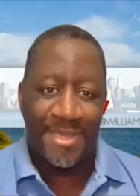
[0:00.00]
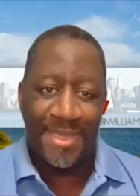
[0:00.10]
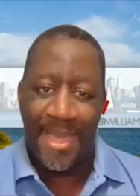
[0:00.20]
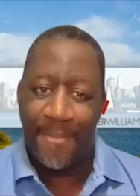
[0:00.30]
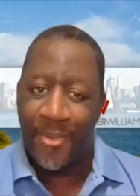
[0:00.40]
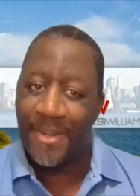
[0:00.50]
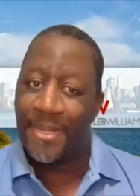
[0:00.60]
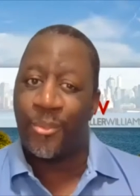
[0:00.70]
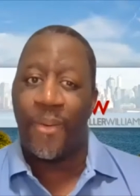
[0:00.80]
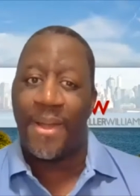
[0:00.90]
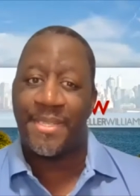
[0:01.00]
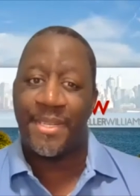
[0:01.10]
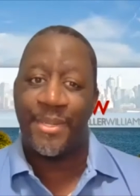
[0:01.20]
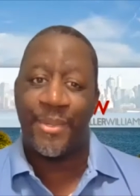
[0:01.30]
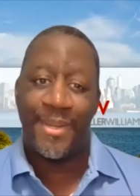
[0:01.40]
Realty Landmark, and you're
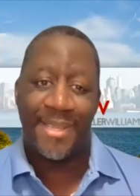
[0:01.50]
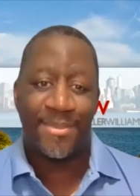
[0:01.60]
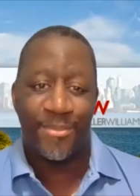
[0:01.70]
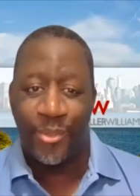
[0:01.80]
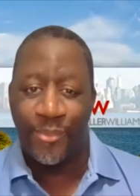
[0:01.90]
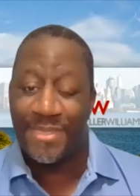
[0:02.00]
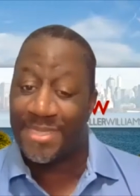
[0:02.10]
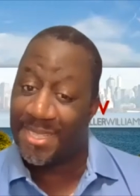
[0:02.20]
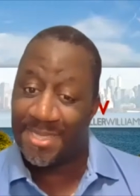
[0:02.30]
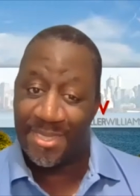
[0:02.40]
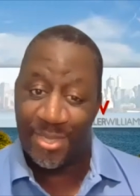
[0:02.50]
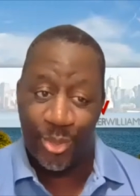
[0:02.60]
watching Your Next Move, Season